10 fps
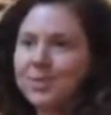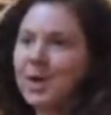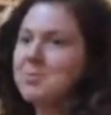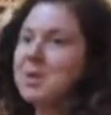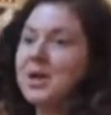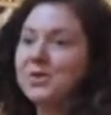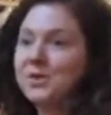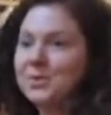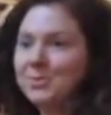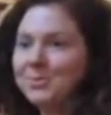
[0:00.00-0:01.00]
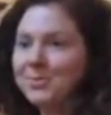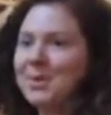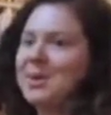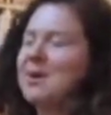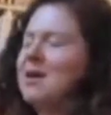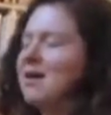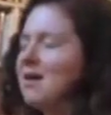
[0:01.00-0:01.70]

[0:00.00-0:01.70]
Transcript: combination mm-hmm.